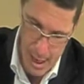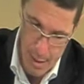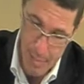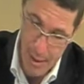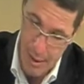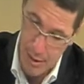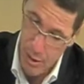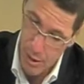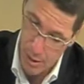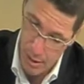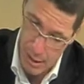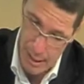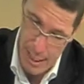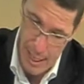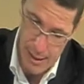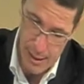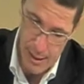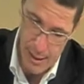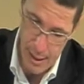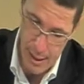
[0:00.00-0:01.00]
But
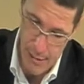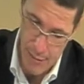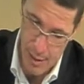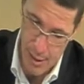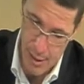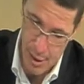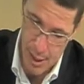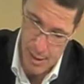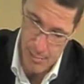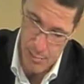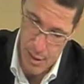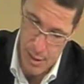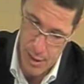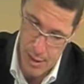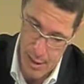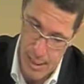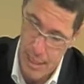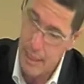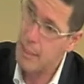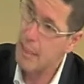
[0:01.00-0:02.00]
2011 it jumps to
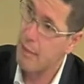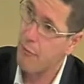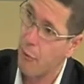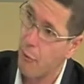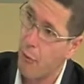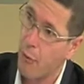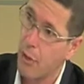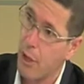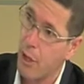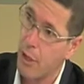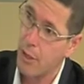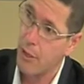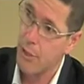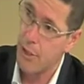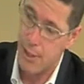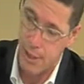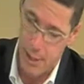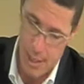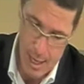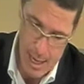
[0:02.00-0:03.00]

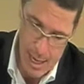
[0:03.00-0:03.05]
$64,